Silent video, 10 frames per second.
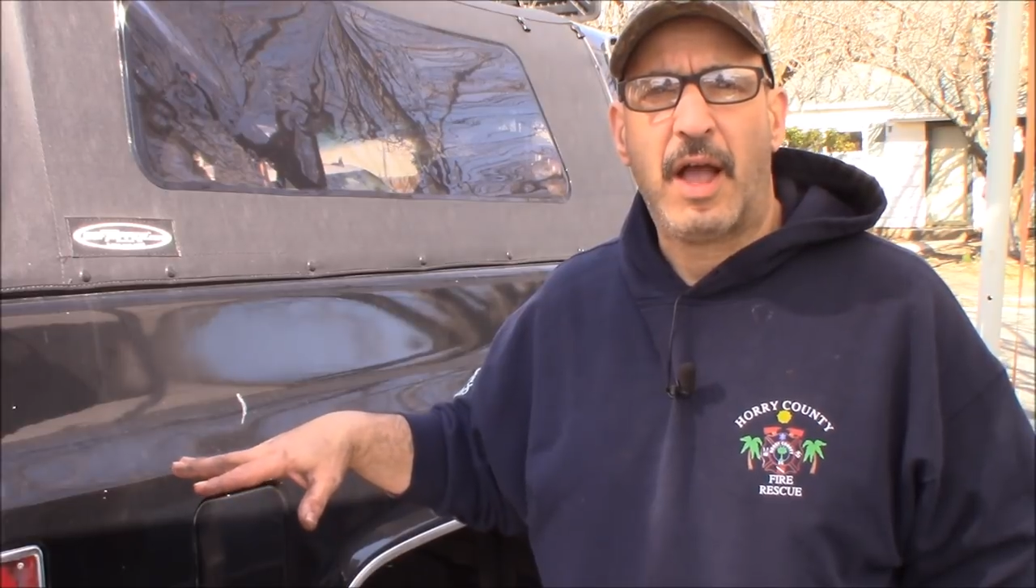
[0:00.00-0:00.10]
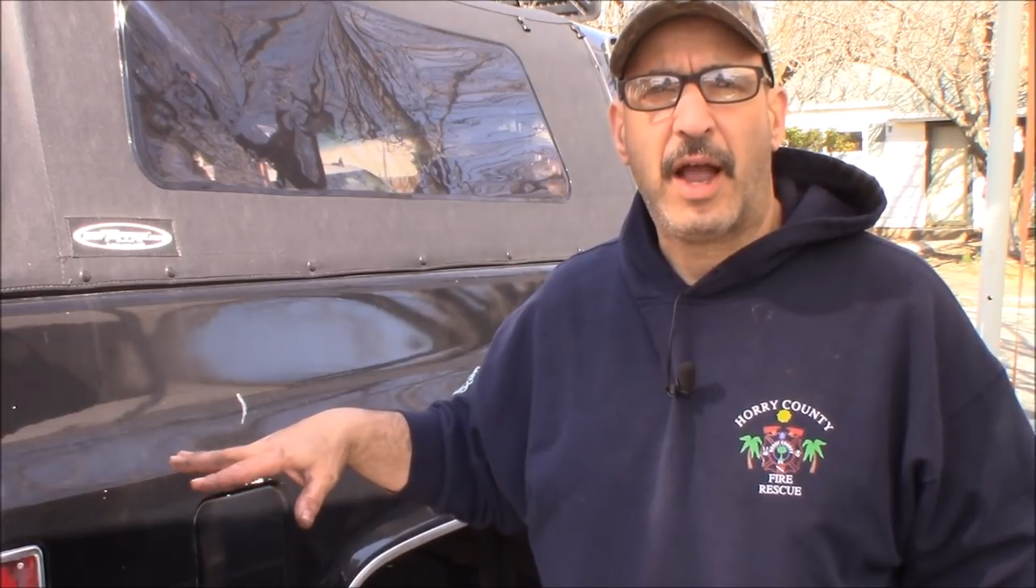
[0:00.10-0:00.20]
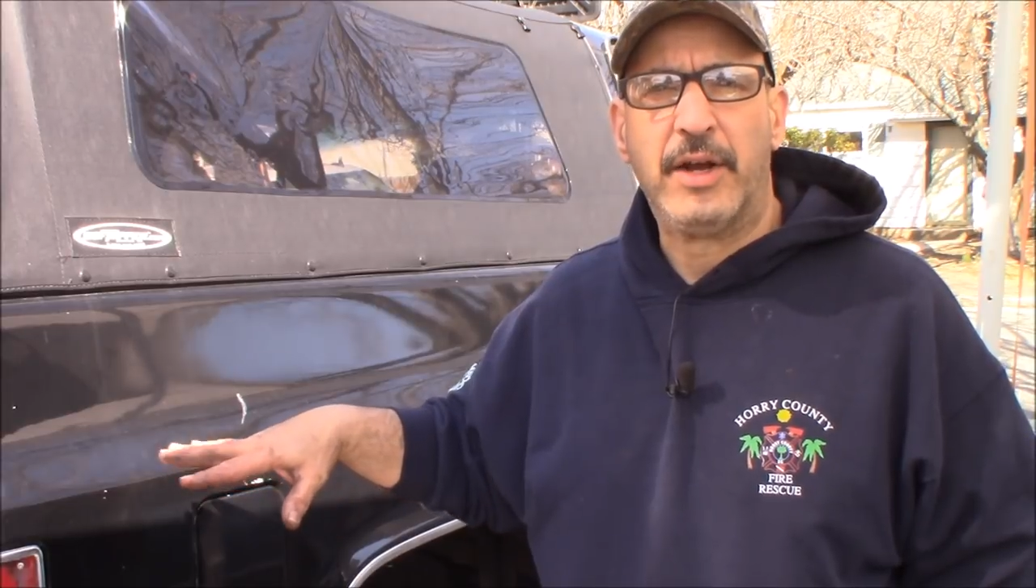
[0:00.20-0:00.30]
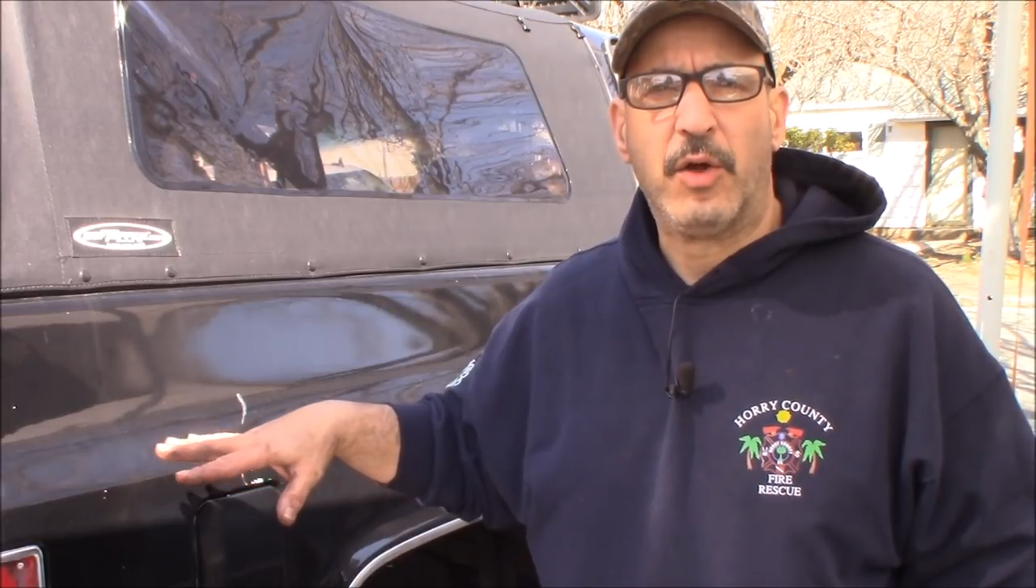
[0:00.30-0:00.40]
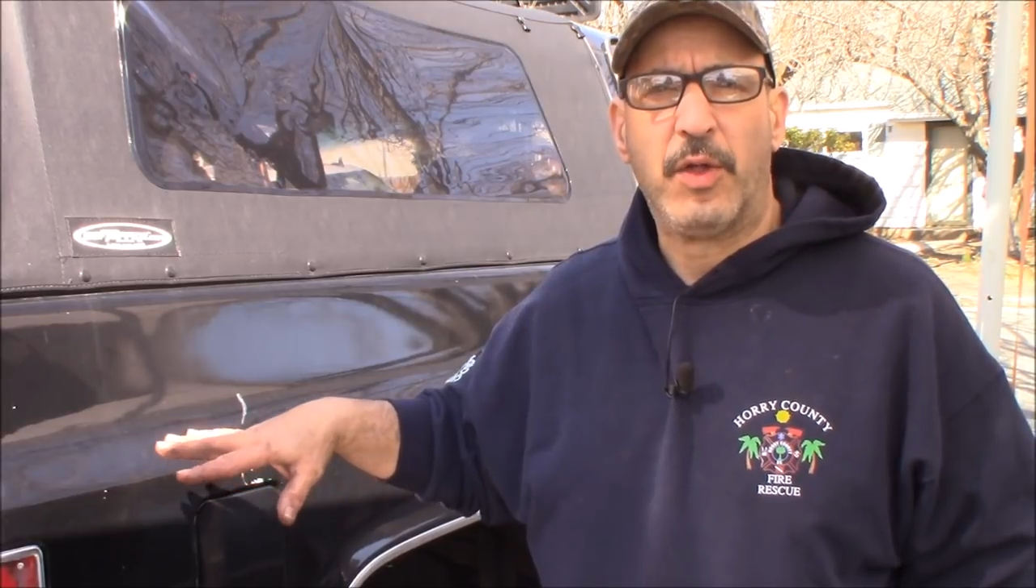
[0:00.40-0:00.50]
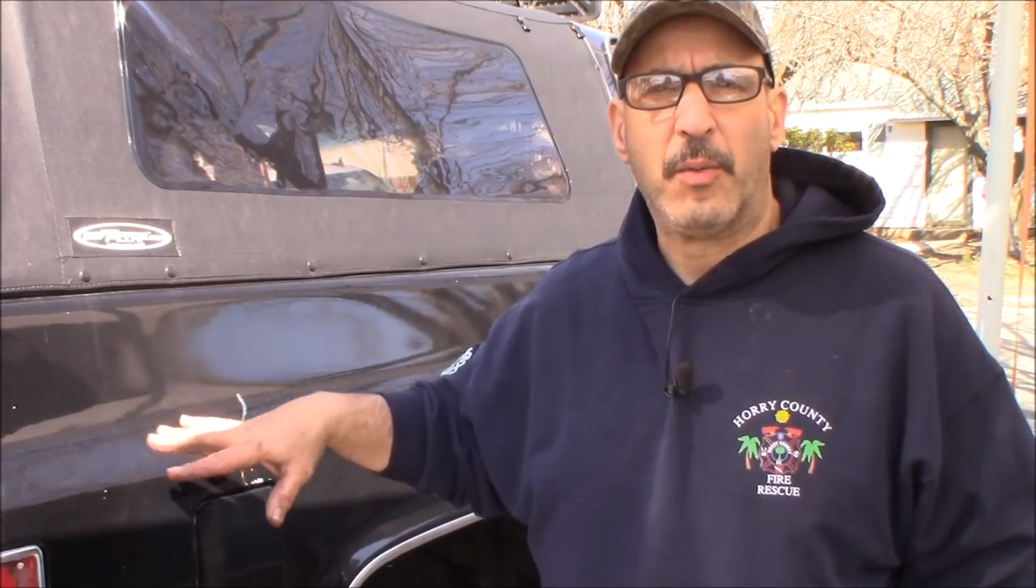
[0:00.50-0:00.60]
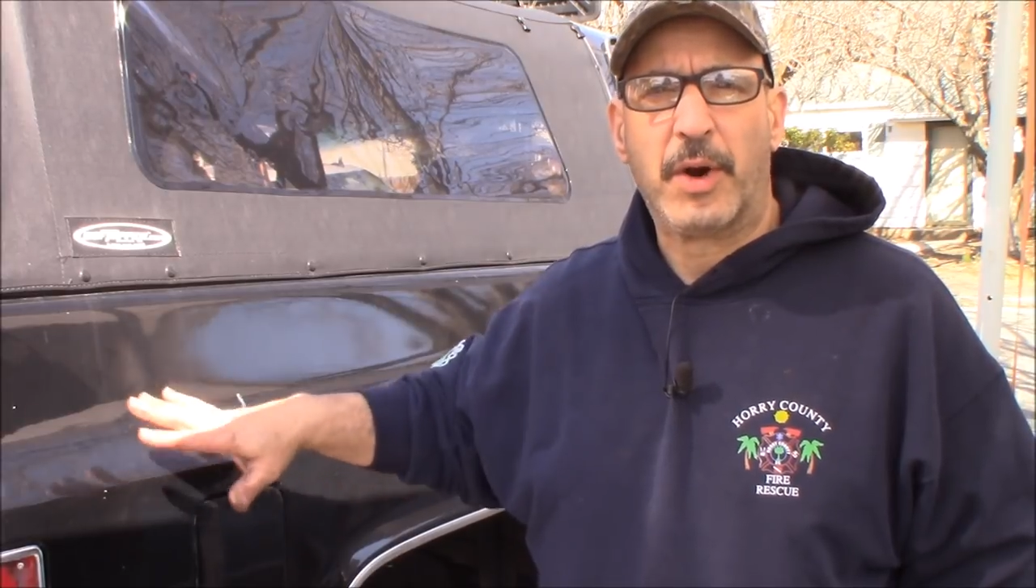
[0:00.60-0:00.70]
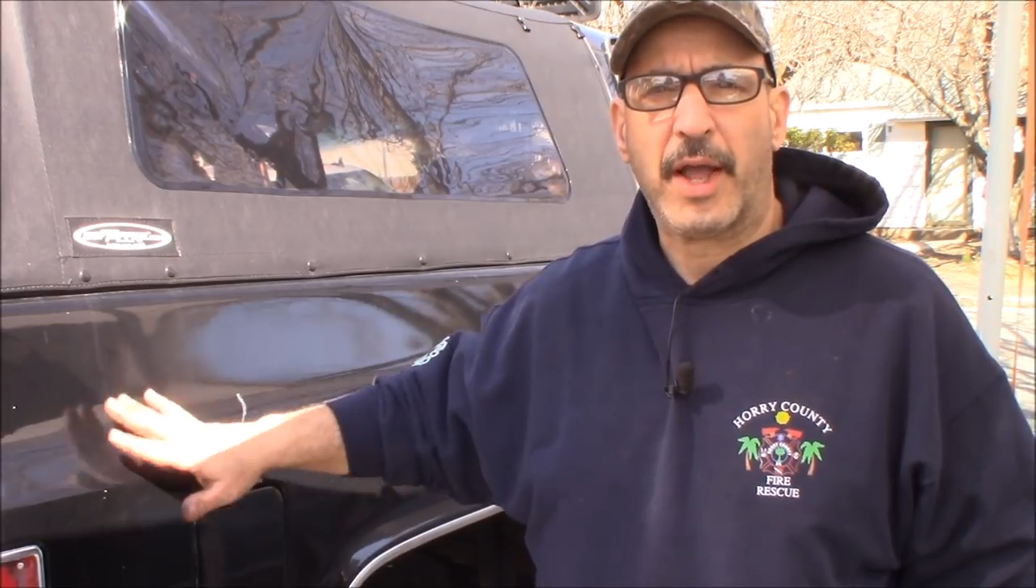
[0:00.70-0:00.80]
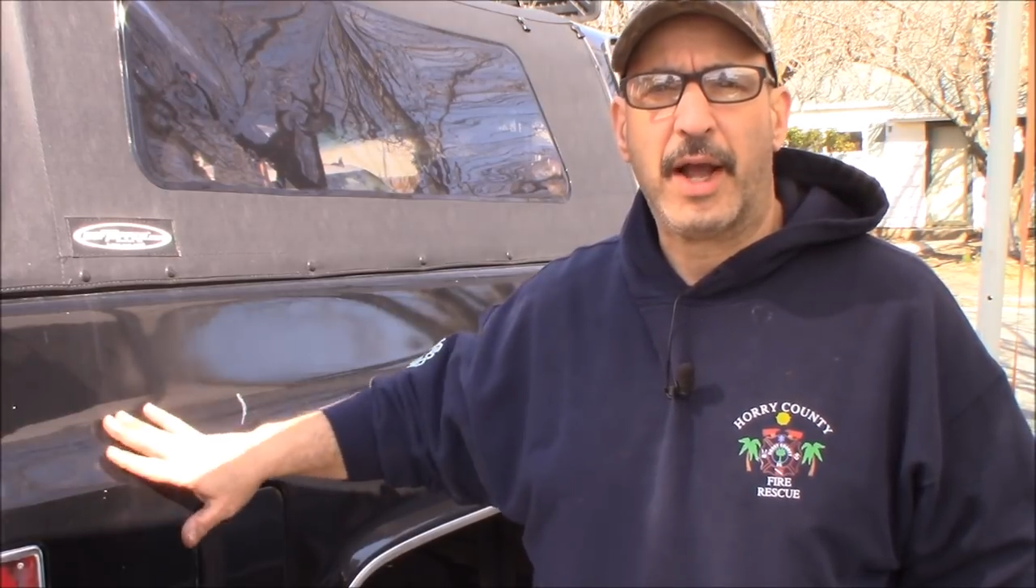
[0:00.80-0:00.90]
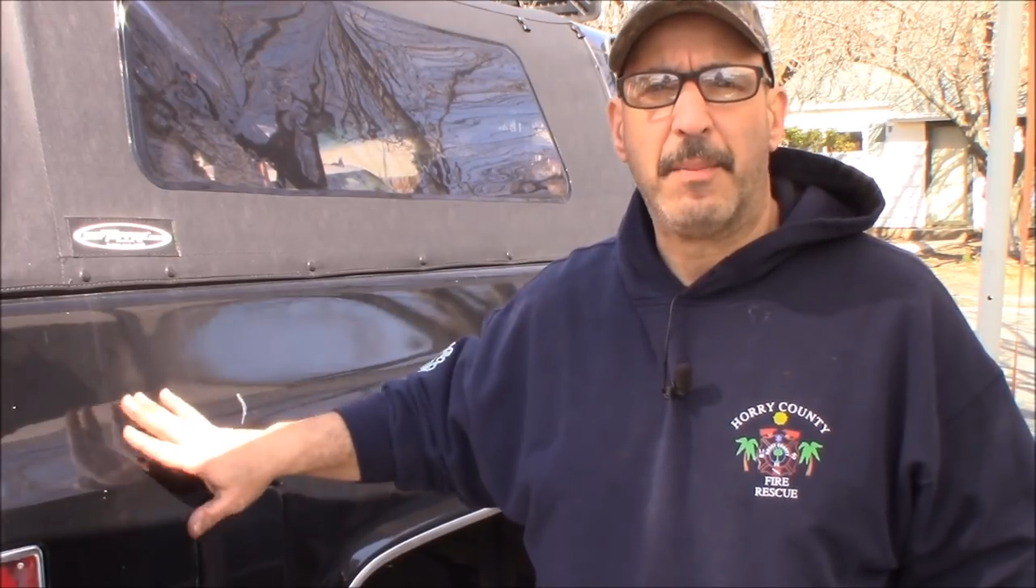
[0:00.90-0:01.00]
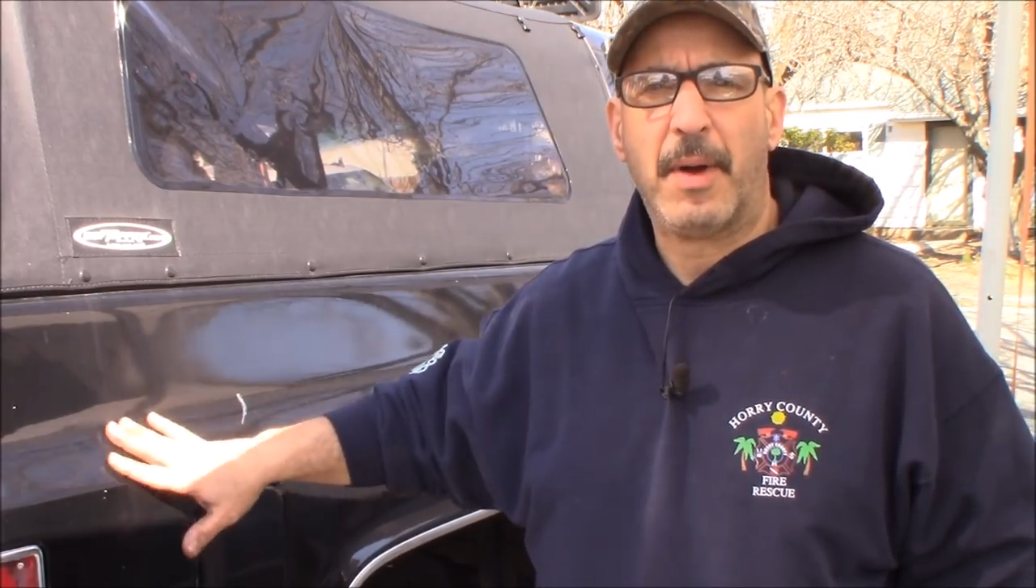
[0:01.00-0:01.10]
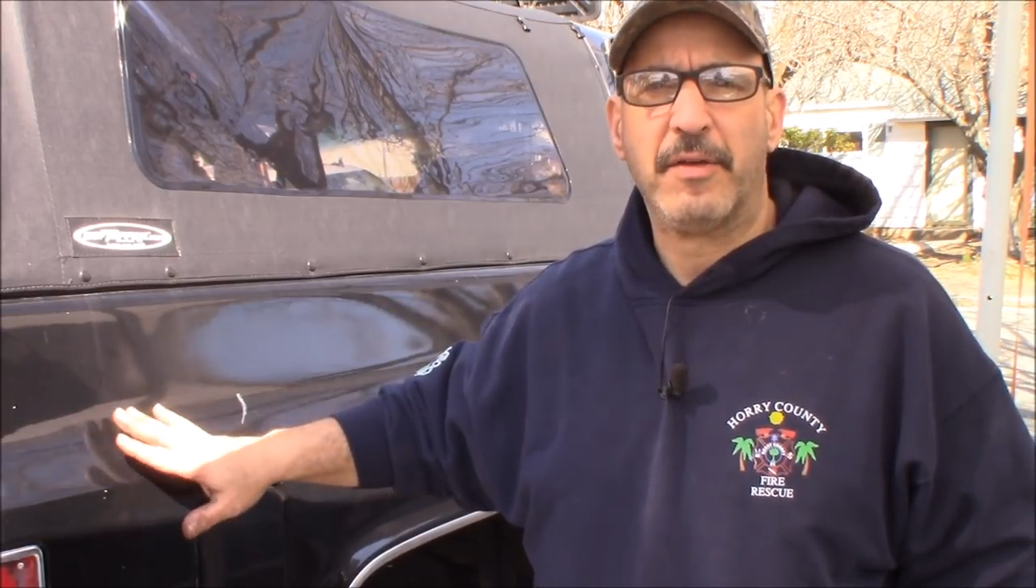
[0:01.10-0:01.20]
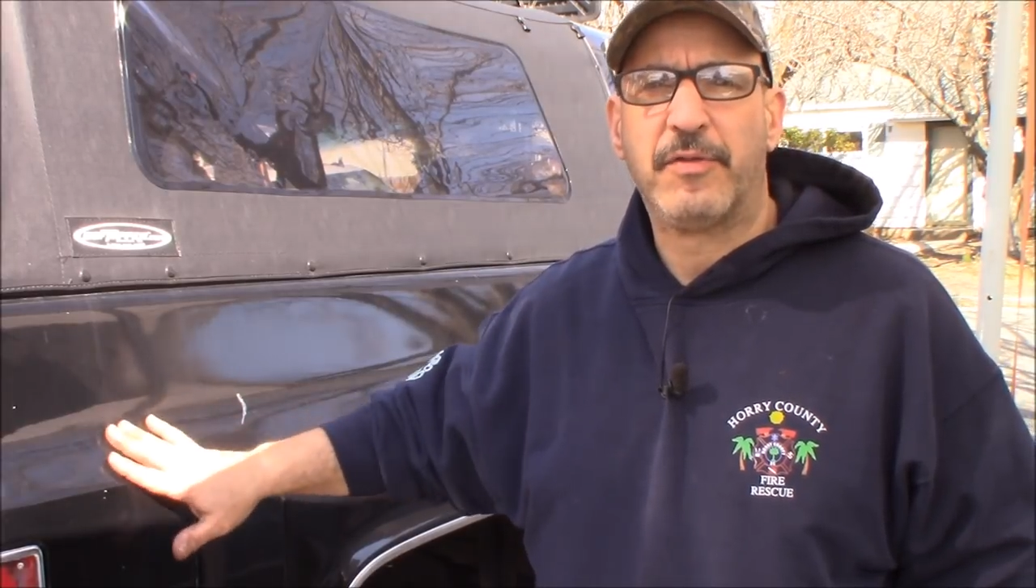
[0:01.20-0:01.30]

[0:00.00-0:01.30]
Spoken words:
I know that when I got my